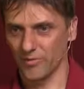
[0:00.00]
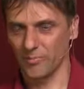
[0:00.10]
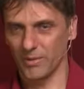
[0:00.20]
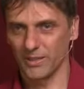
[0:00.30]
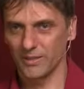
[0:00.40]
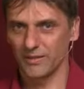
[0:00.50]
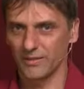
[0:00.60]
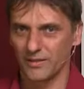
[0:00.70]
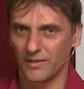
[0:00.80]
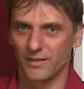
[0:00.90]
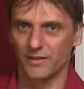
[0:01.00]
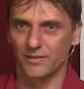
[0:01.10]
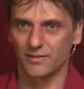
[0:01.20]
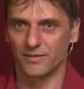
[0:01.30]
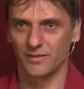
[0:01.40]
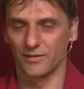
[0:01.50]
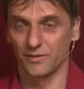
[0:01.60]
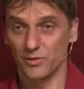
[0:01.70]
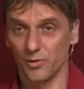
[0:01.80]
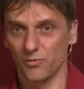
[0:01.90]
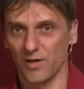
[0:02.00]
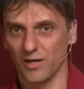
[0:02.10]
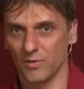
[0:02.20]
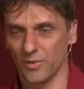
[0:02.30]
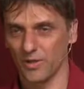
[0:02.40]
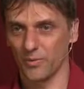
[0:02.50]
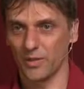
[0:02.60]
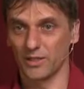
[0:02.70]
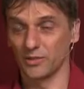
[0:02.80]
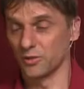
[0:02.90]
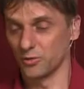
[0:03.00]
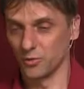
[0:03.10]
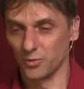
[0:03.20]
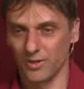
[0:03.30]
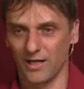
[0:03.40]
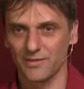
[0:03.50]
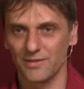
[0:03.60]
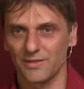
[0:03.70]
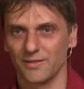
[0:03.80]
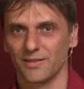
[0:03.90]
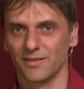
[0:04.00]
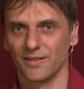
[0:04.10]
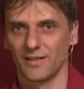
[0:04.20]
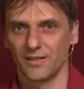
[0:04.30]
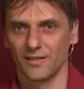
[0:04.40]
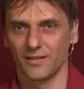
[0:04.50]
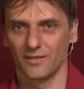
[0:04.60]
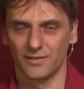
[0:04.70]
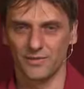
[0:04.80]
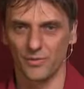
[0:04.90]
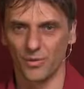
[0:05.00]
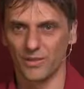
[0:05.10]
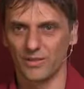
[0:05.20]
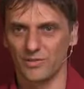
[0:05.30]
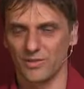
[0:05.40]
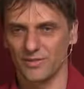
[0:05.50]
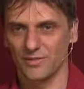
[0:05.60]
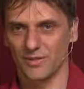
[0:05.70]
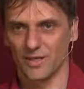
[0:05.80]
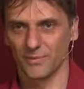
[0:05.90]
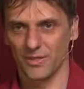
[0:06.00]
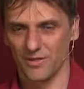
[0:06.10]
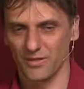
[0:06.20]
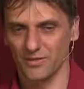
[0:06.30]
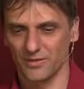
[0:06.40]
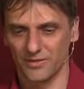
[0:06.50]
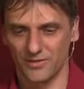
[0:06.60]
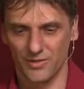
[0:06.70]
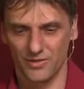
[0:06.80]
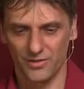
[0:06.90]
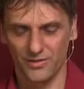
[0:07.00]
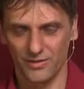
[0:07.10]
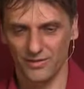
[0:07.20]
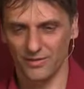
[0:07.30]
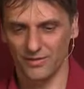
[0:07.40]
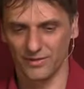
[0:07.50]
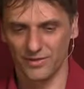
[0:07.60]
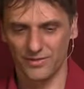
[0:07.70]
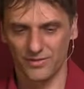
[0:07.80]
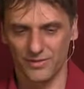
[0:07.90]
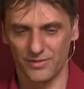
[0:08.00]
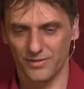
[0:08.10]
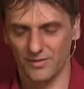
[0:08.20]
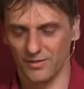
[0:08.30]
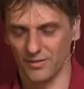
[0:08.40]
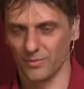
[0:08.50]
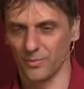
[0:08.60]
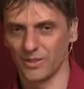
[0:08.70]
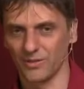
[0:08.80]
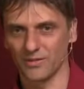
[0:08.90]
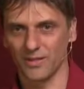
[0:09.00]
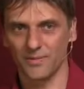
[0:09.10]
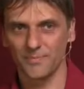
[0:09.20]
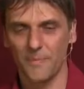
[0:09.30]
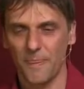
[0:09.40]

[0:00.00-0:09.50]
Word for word: Republic and uh, so far, we, we had two runs. Uh, this COVID just stopped the third session uh, this, this winter time.